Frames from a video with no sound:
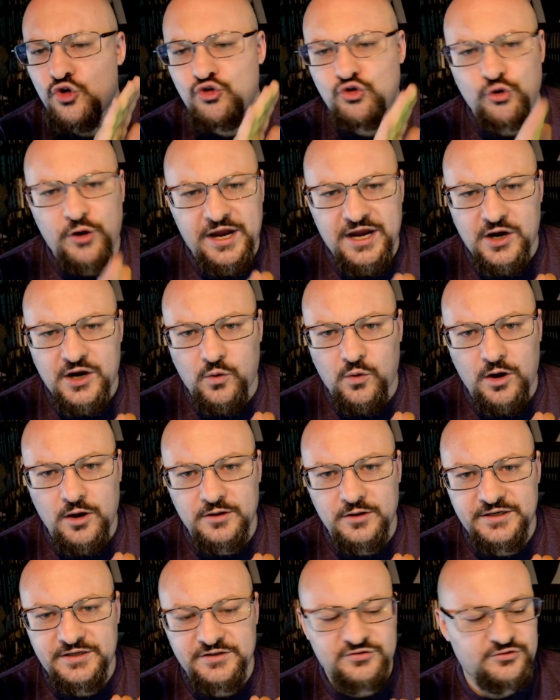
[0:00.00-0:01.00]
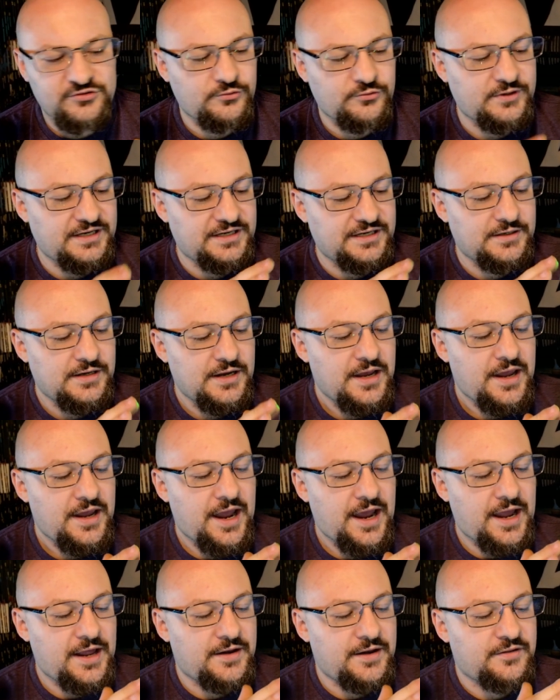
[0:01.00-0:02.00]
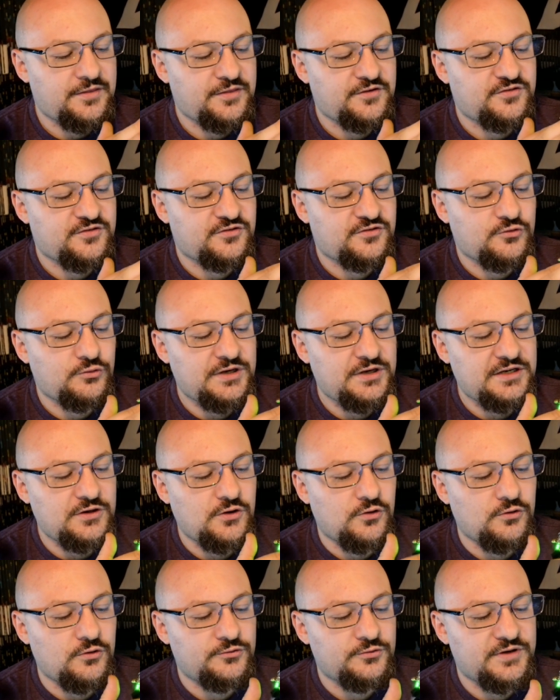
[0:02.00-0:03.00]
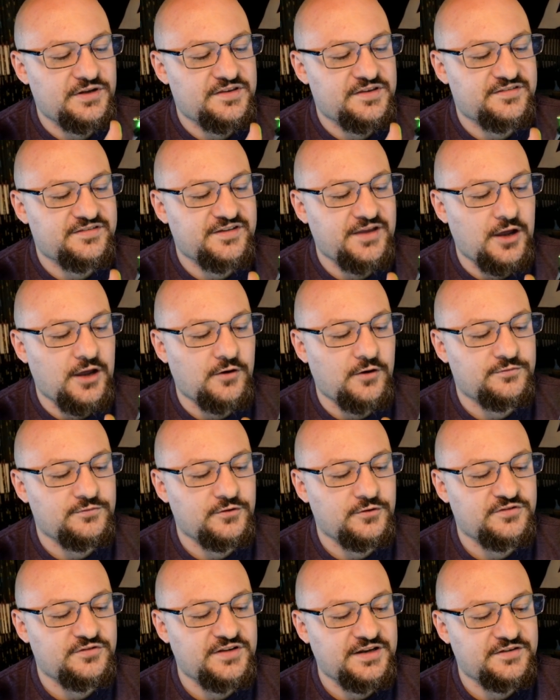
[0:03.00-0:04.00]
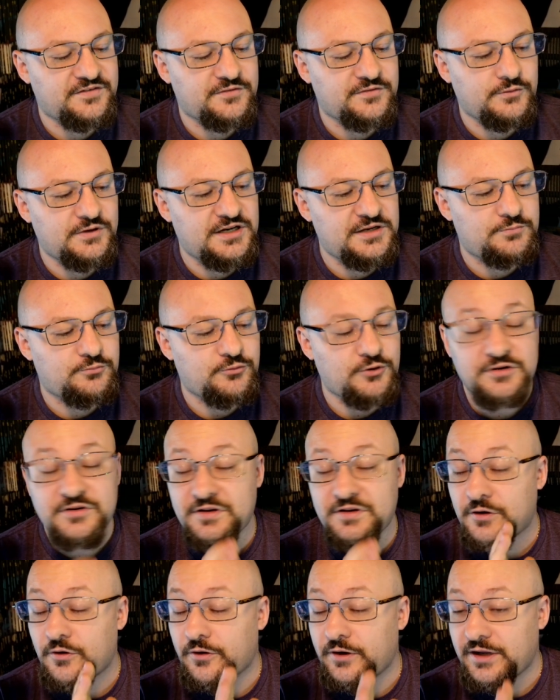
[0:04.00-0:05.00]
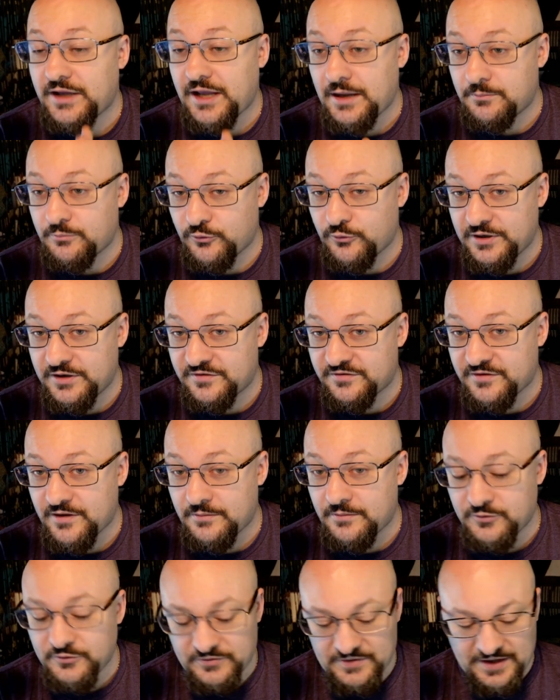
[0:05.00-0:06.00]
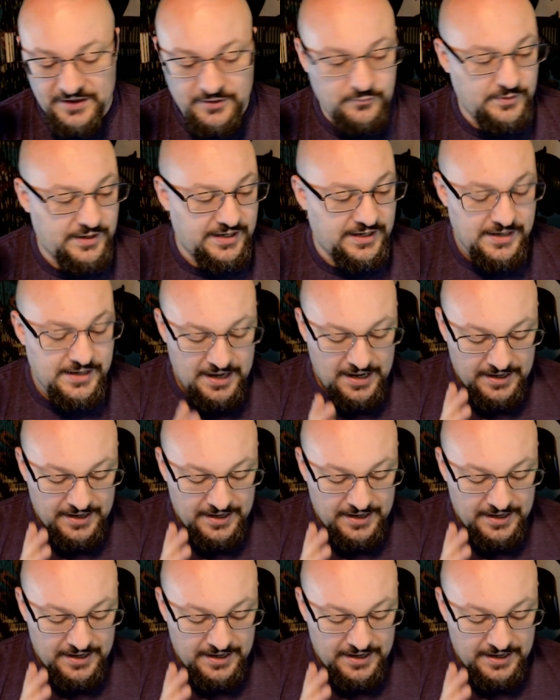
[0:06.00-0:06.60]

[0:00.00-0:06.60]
great quality screen, and the screen holder itself looks like it's 3D printed. It already came pre-assembled that way.